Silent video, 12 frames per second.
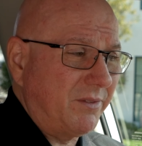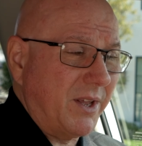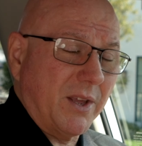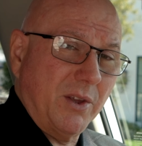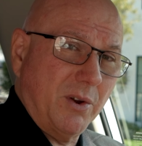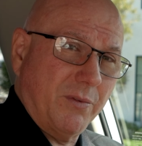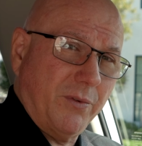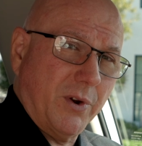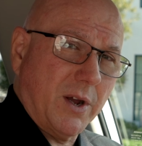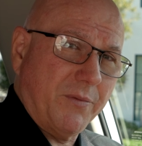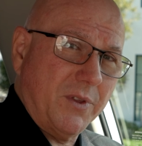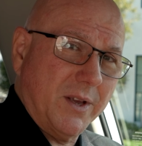taking your foot
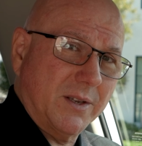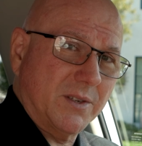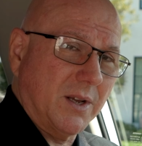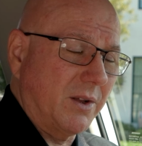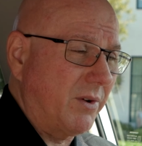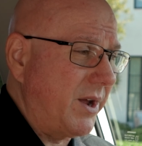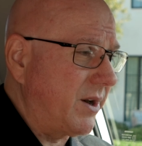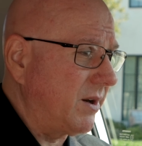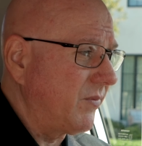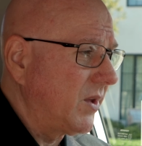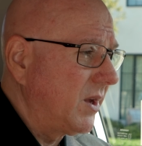off the accelerator,